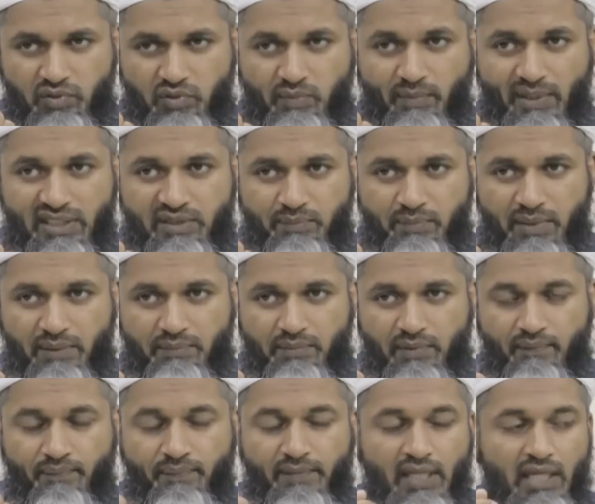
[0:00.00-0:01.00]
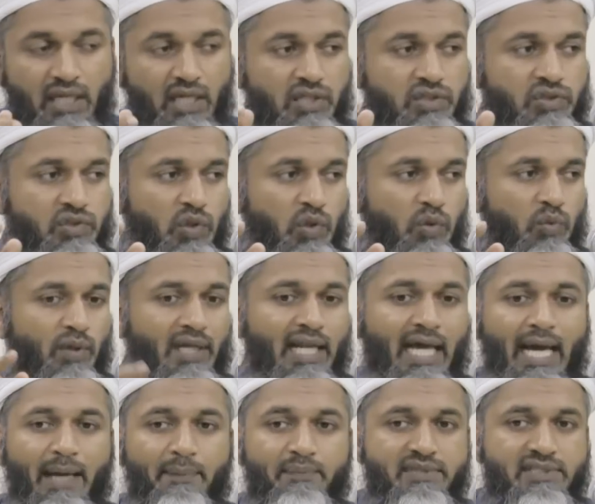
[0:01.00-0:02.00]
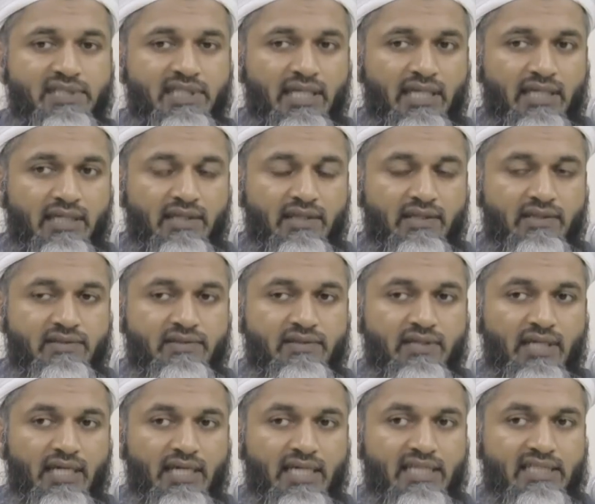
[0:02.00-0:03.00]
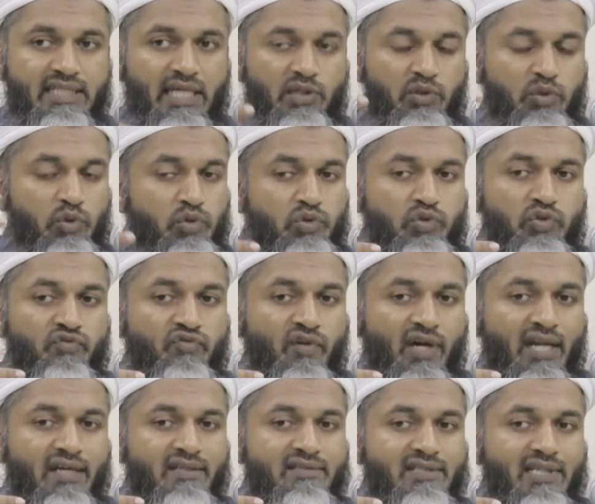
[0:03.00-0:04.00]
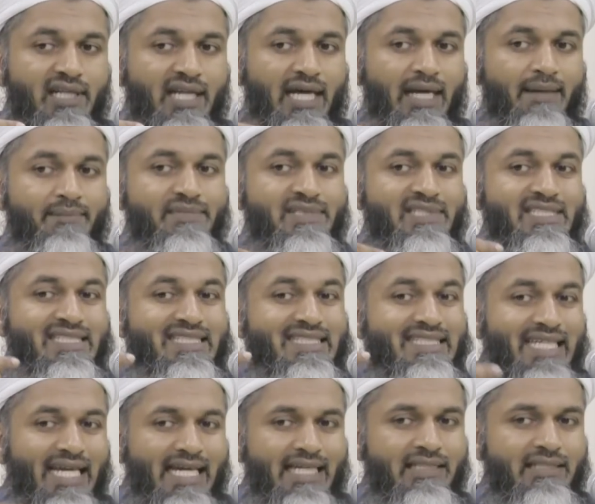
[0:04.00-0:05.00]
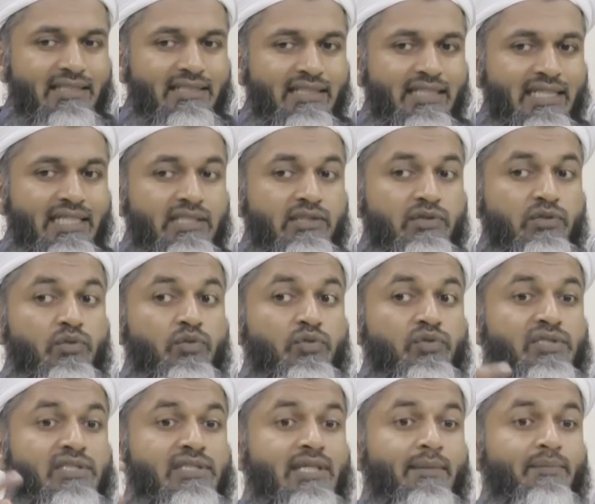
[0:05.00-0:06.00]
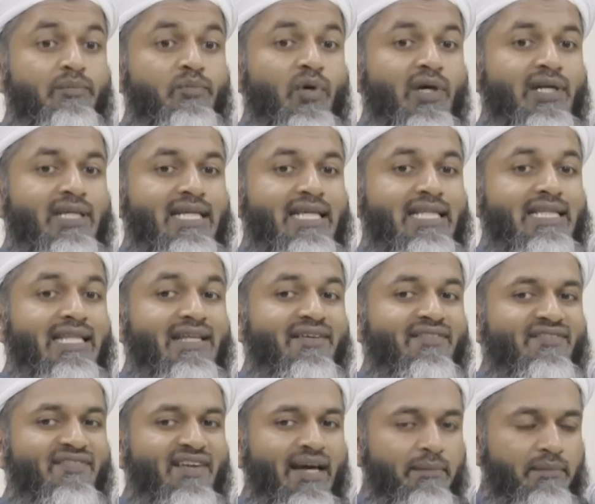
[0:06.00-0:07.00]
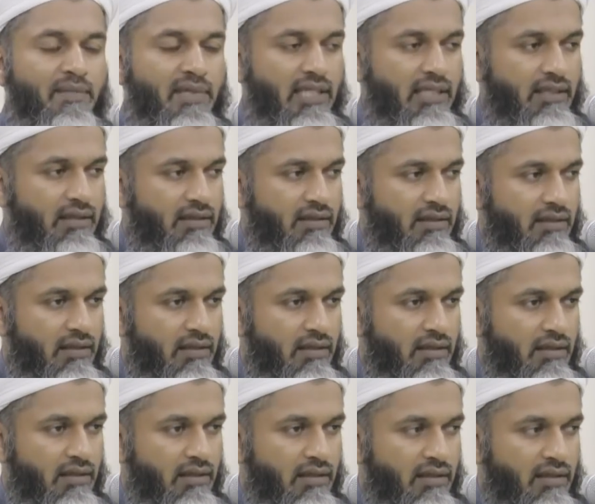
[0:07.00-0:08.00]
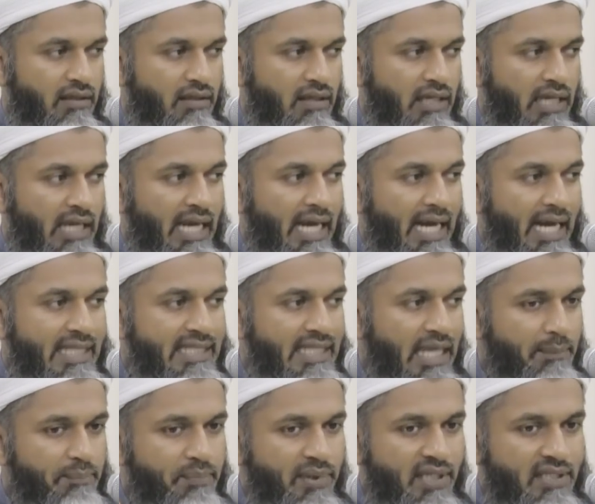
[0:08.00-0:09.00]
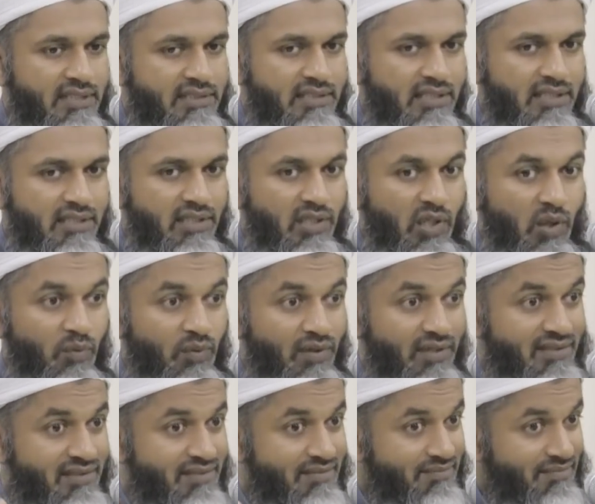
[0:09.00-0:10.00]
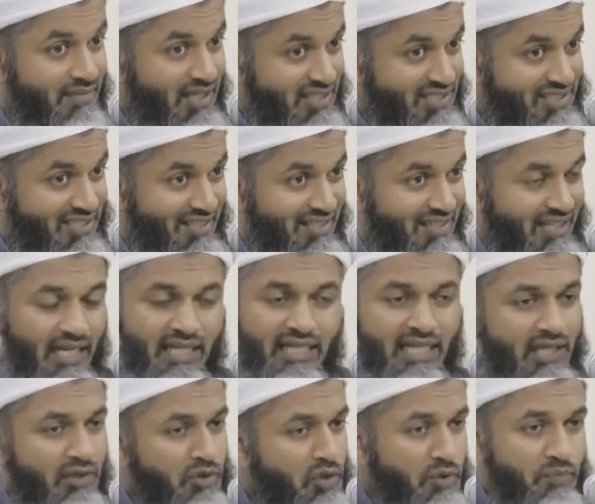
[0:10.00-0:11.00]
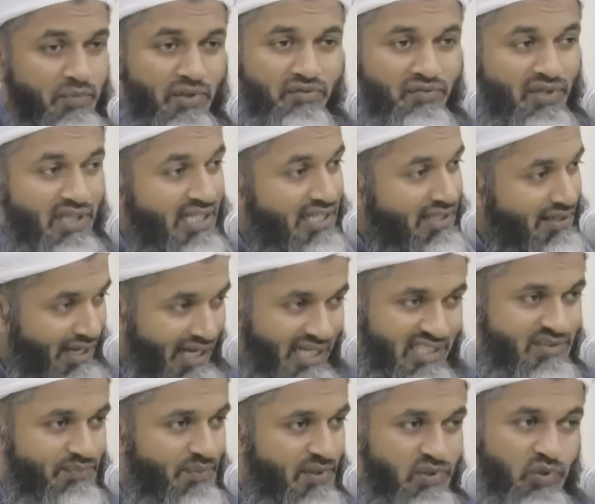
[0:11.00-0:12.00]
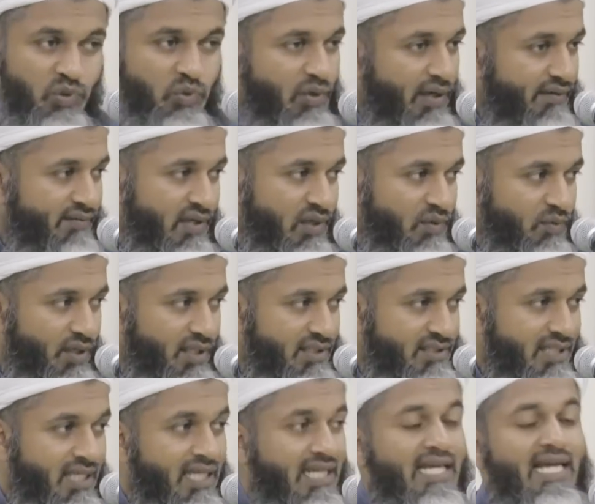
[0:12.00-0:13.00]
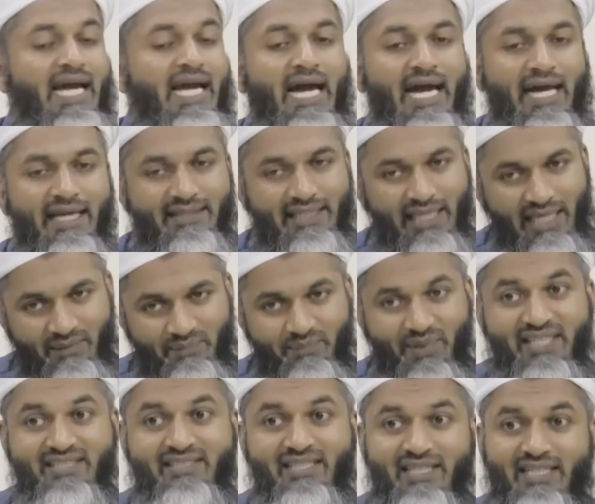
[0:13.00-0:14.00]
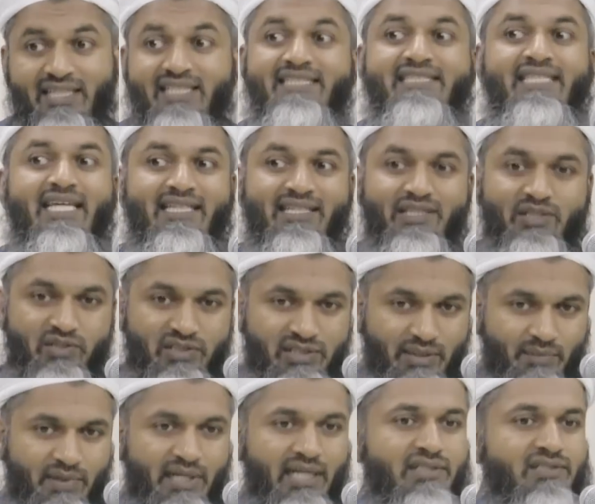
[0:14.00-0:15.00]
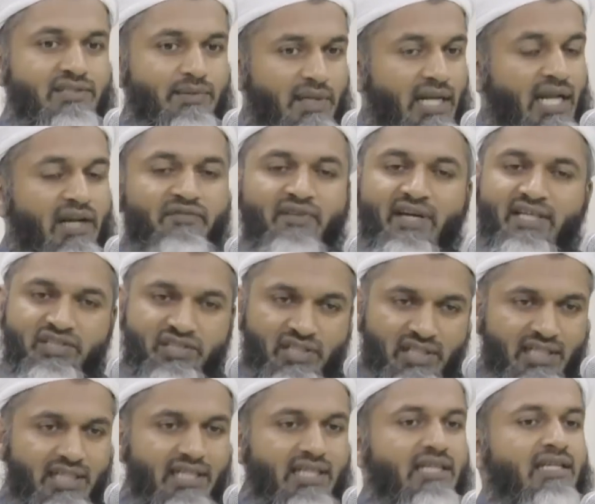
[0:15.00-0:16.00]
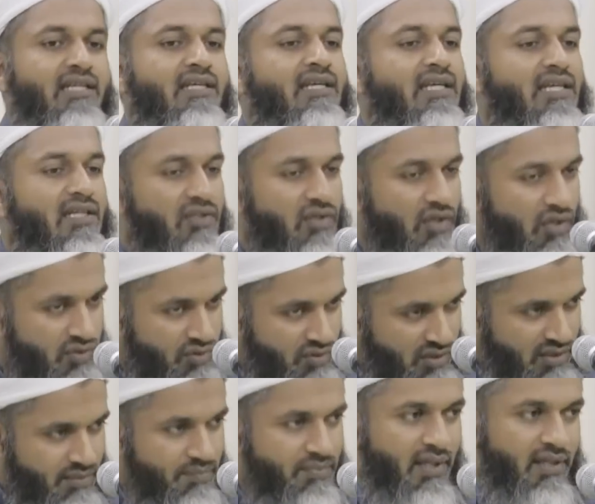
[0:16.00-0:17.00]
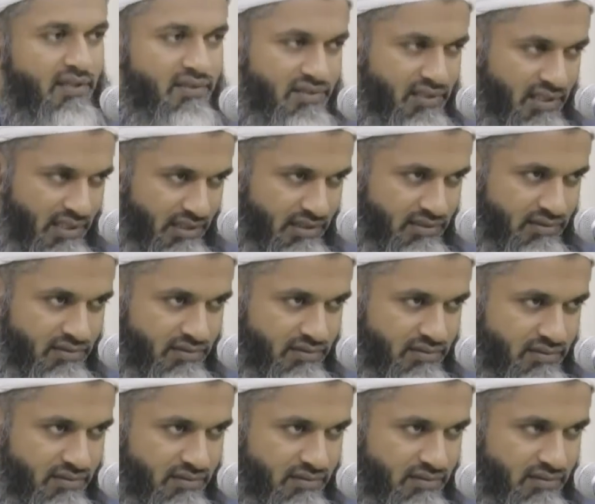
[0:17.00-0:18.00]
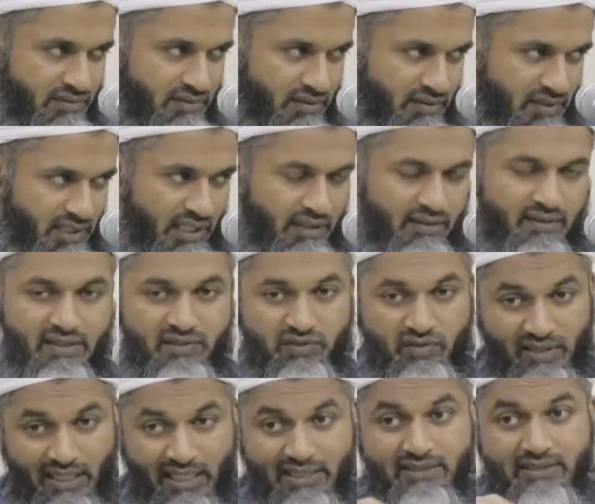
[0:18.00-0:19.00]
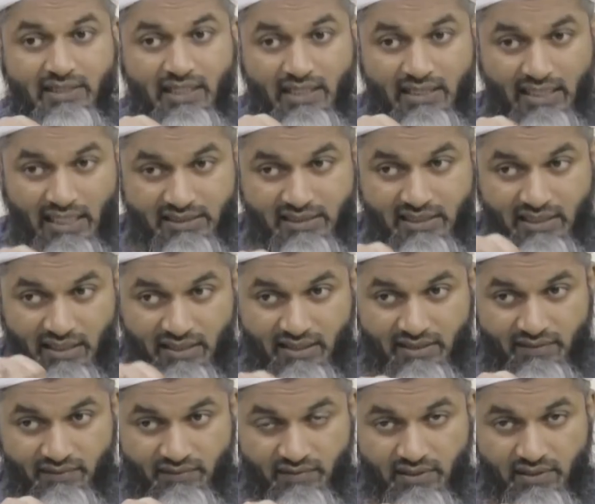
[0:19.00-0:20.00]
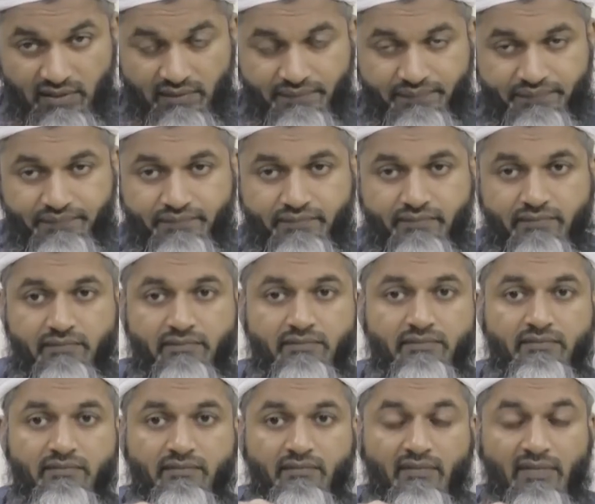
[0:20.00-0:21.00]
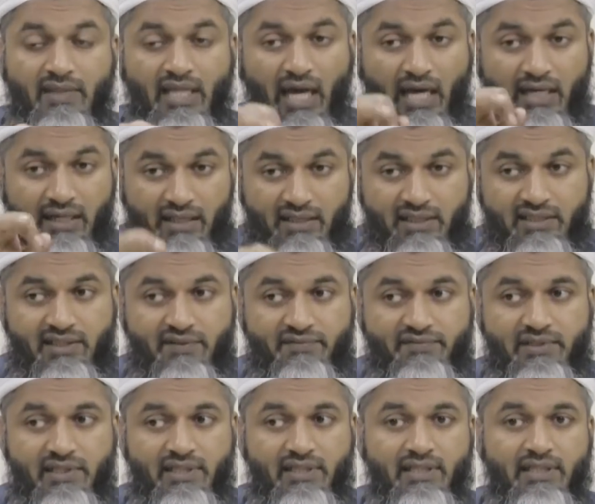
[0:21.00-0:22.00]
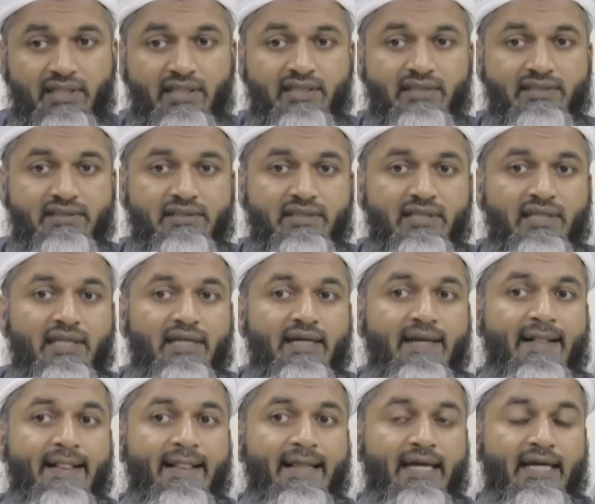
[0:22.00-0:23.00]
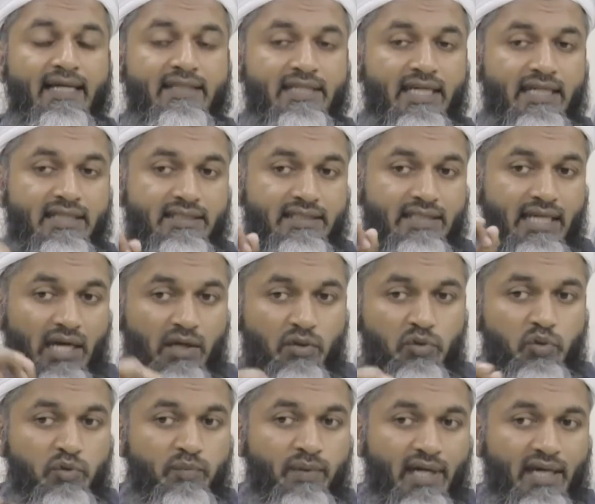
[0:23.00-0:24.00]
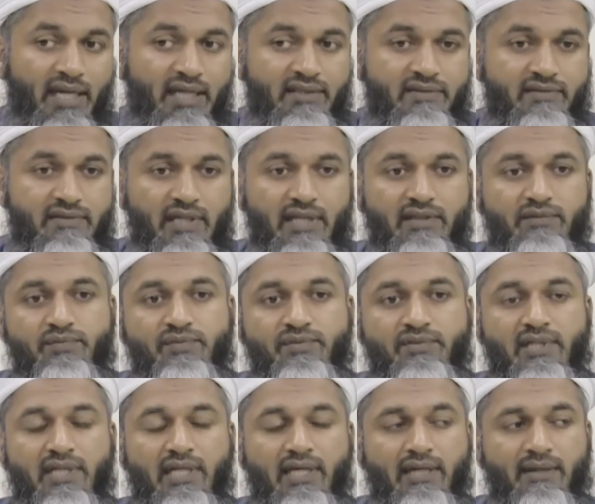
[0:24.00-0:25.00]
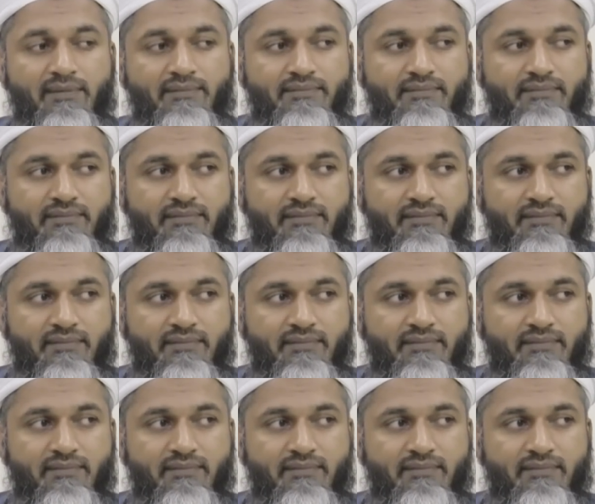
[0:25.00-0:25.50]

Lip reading: measure people. So what happens here is that Yusuf alayhi salam said it to someone in the family, and that person, you know, was mashallah, and they could be a really nice person, whoever he was, and they basically said it to someone else. Well, eventually, it got to the brother's ears. Okay, so that's another tafsir. Another tafsir is that Yaqub alayhi salatu wasalam,